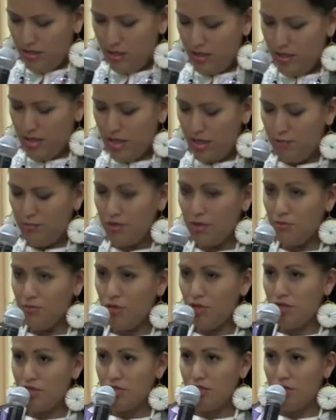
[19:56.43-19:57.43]
And
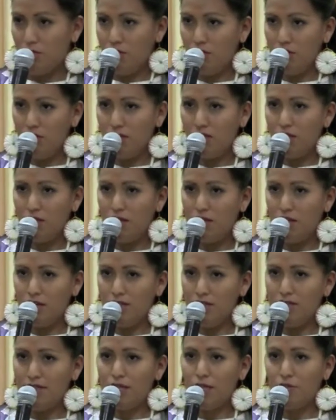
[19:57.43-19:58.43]
hummingbirds are really
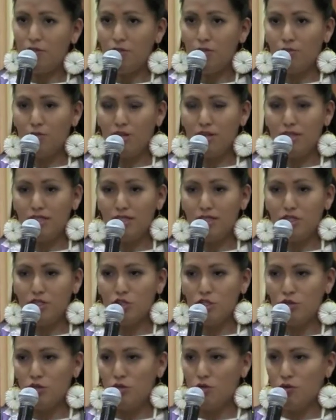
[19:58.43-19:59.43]
sacred birds
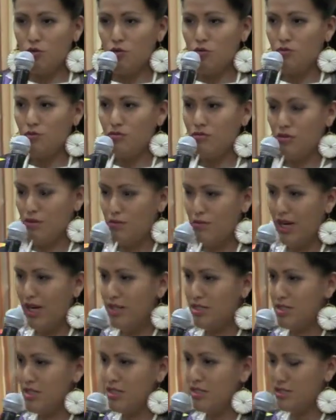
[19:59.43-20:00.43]
to
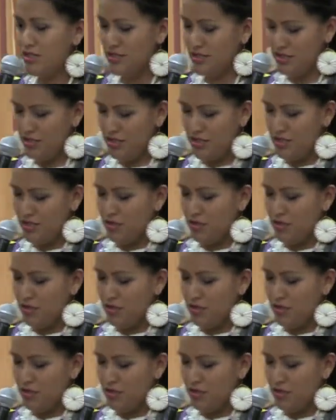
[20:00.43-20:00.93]
Apaches.